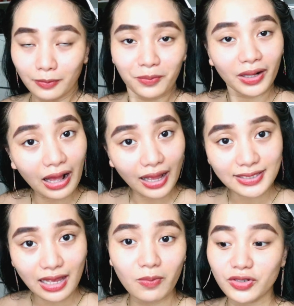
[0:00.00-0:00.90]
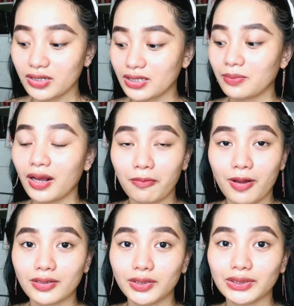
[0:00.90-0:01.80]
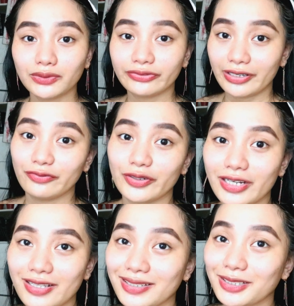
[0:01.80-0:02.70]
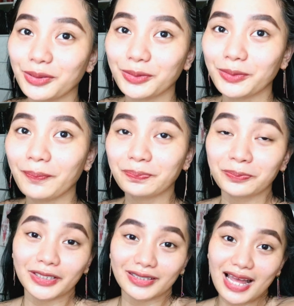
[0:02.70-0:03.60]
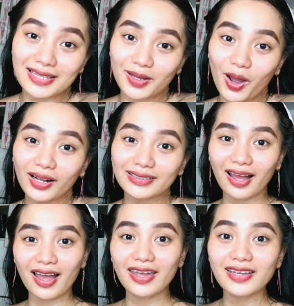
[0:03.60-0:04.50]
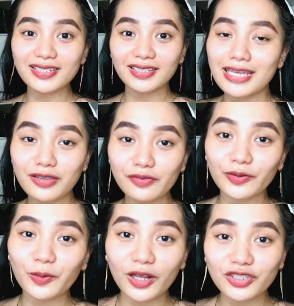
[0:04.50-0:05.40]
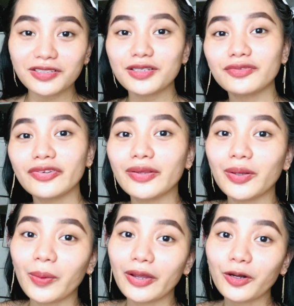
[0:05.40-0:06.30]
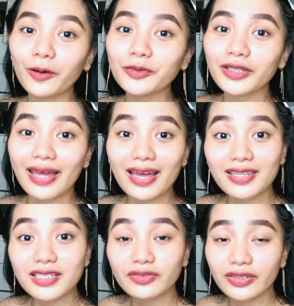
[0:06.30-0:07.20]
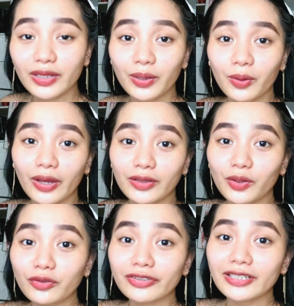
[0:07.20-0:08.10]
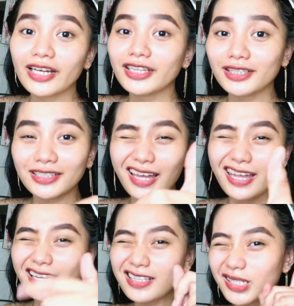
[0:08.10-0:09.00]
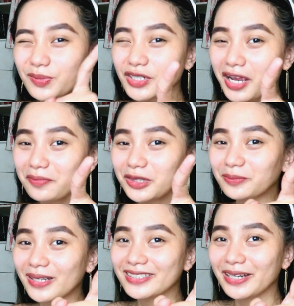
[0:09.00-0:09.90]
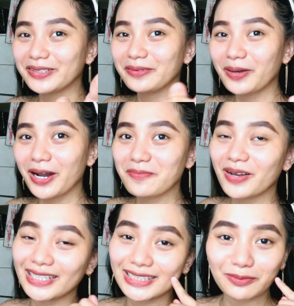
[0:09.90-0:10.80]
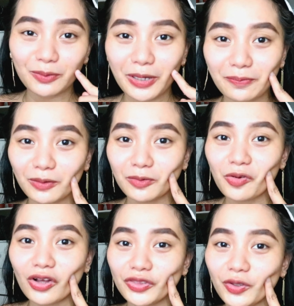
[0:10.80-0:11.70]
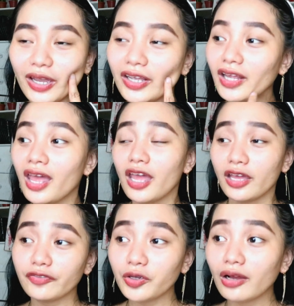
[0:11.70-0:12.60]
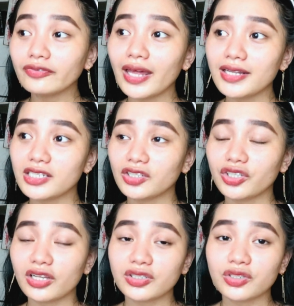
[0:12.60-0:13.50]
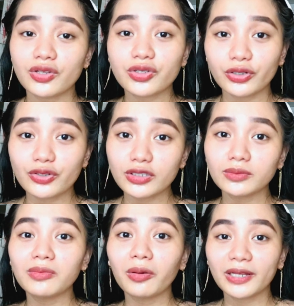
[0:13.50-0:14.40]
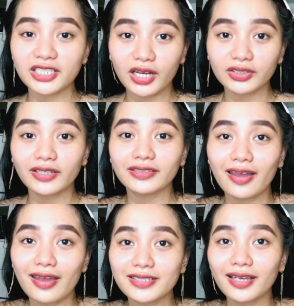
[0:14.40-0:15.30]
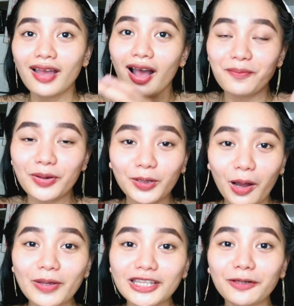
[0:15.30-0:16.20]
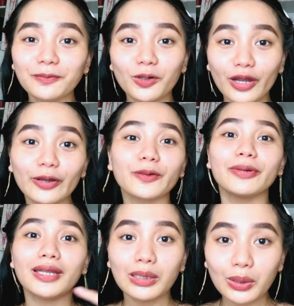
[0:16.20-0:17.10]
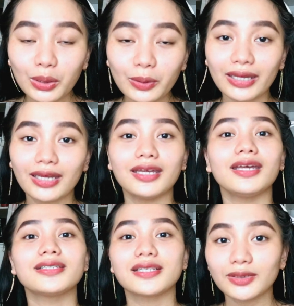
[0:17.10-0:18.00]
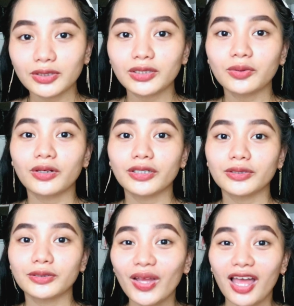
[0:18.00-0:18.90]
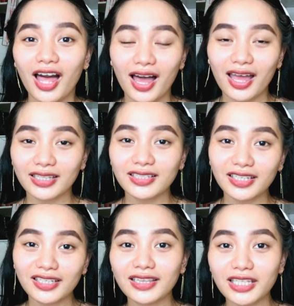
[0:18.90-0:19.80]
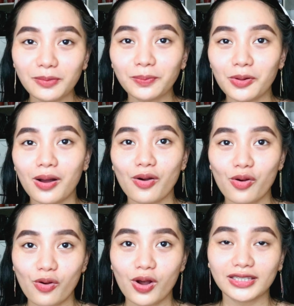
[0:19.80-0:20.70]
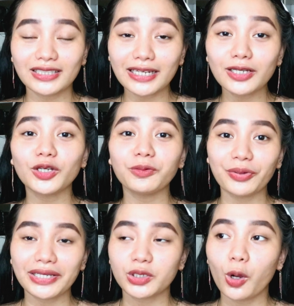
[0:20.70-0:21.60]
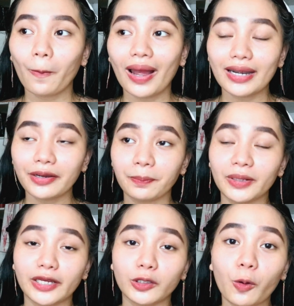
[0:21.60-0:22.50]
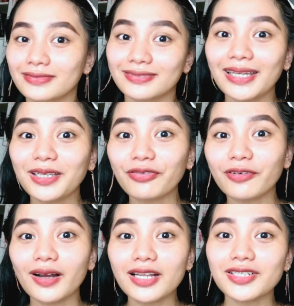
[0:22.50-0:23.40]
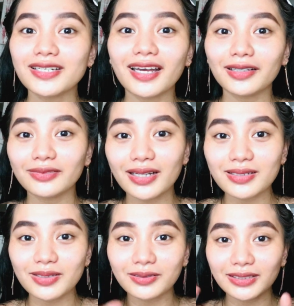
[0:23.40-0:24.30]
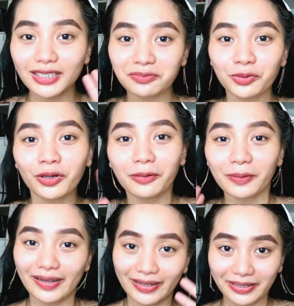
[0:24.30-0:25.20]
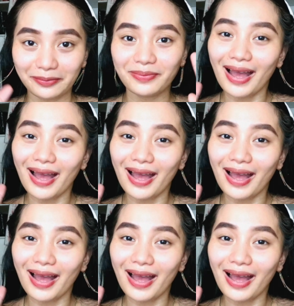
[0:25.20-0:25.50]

makakasama siya sa mga bago kong favorites. So, that's all, guys. Thank you for watching this video. I hope you like this video. And don't forget to like and subscribe to my channel para makita mo pa yung pagmumukhang to. And if you have any suggestions or gusto po magpa-shoutout, guys, mag-comment lang po kayo below and sasagutin ko kayo. At hindi po ako, tatry ko yung best ko para replyan. Thank you for watching. God bless you. Ingat po kayo palagi.